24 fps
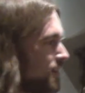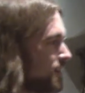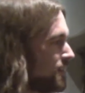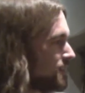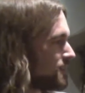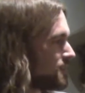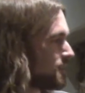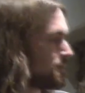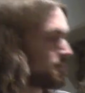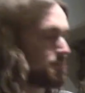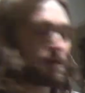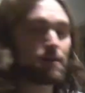
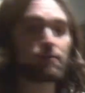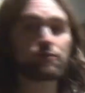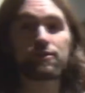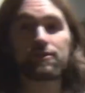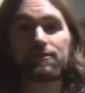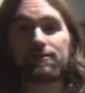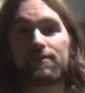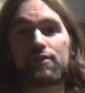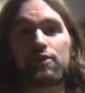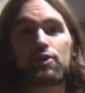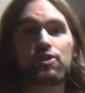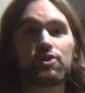is Mount
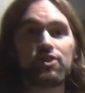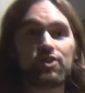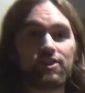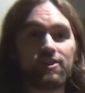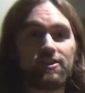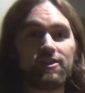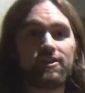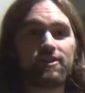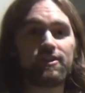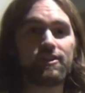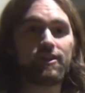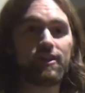
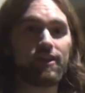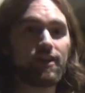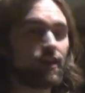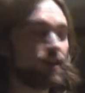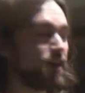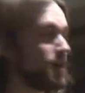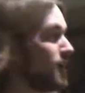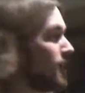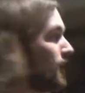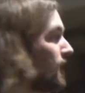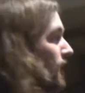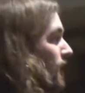Vernon,
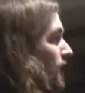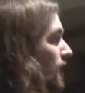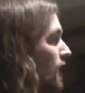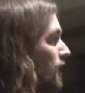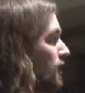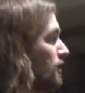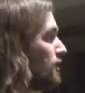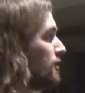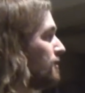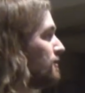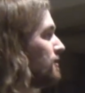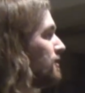
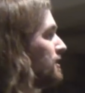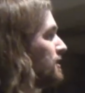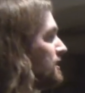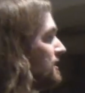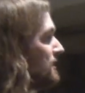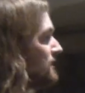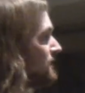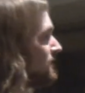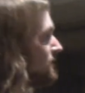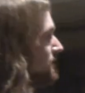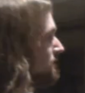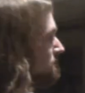a
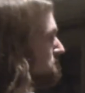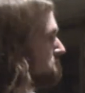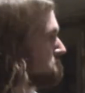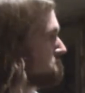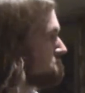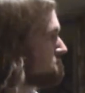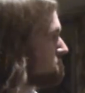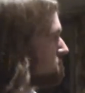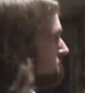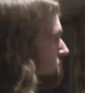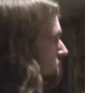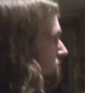lovely
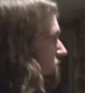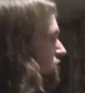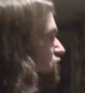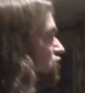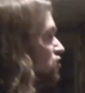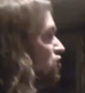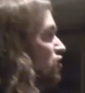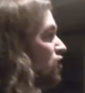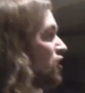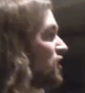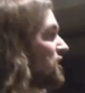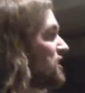
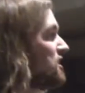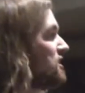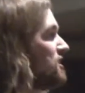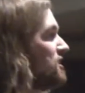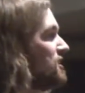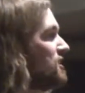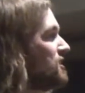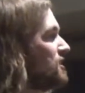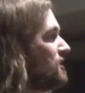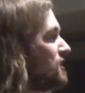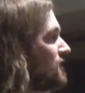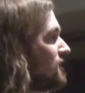tree
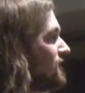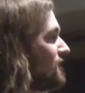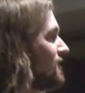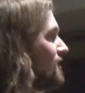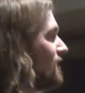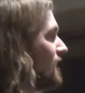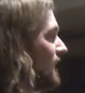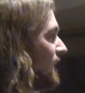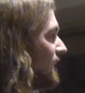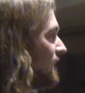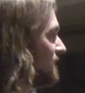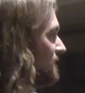
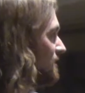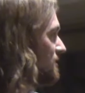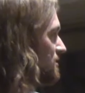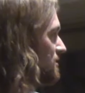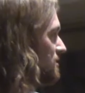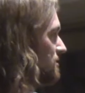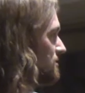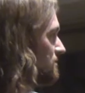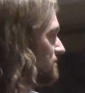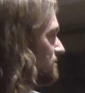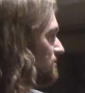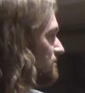and